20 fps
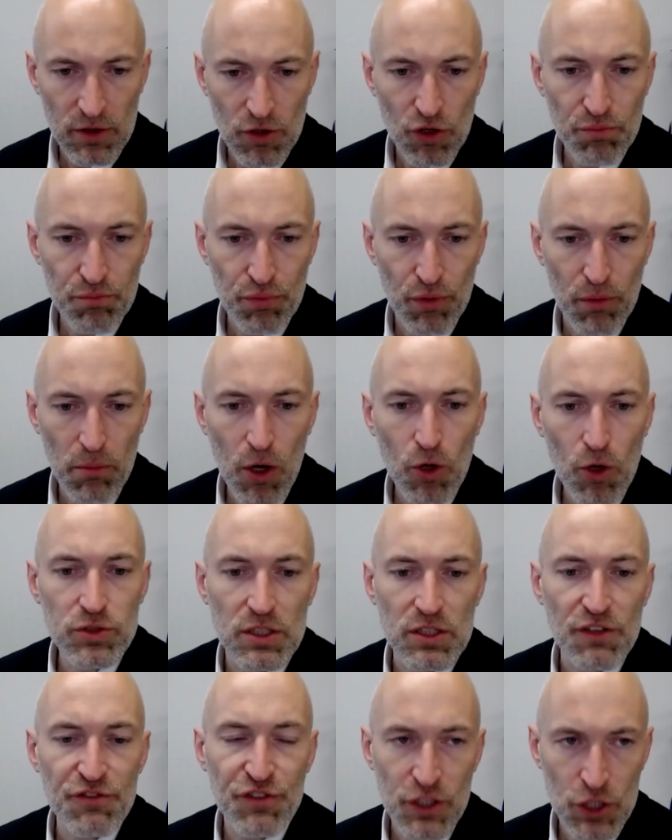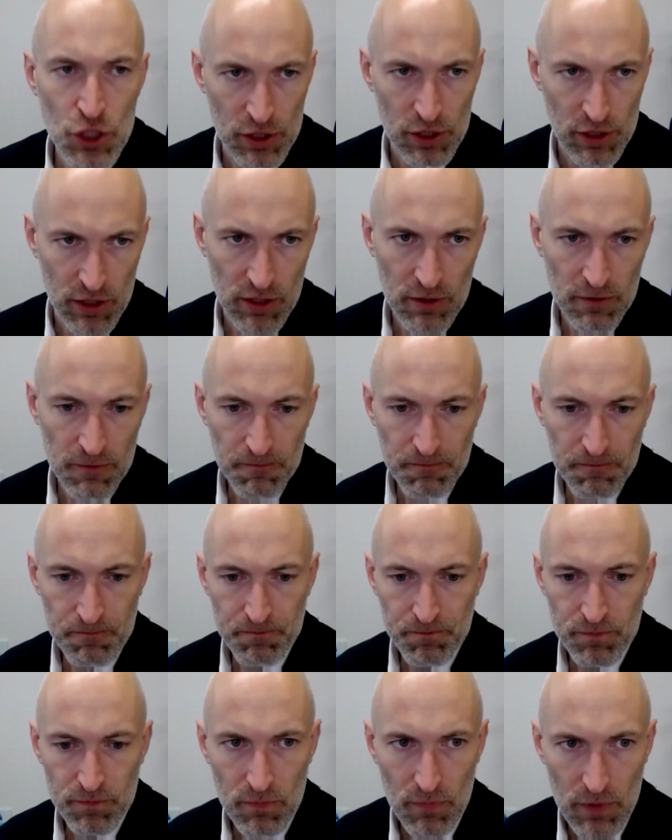not promoted officially.
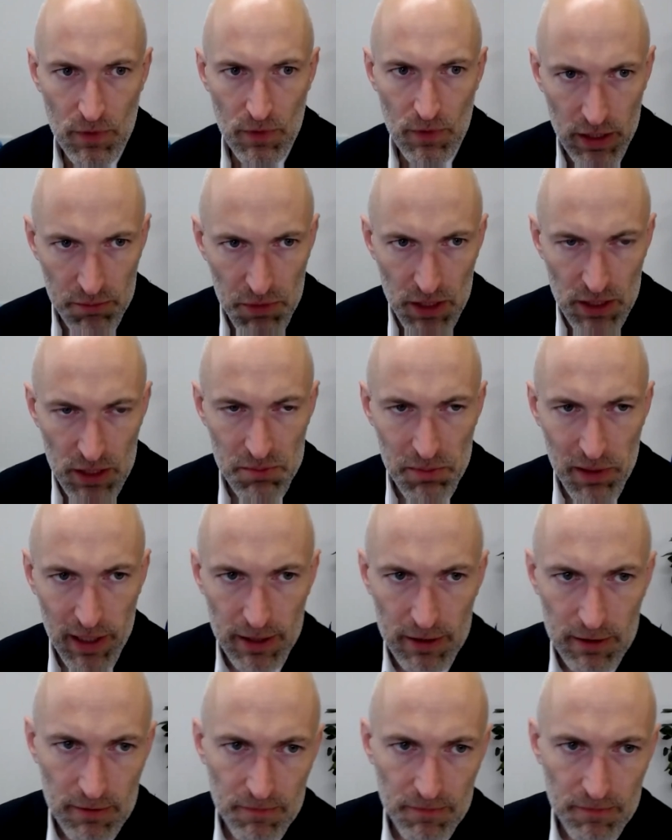Let me explain.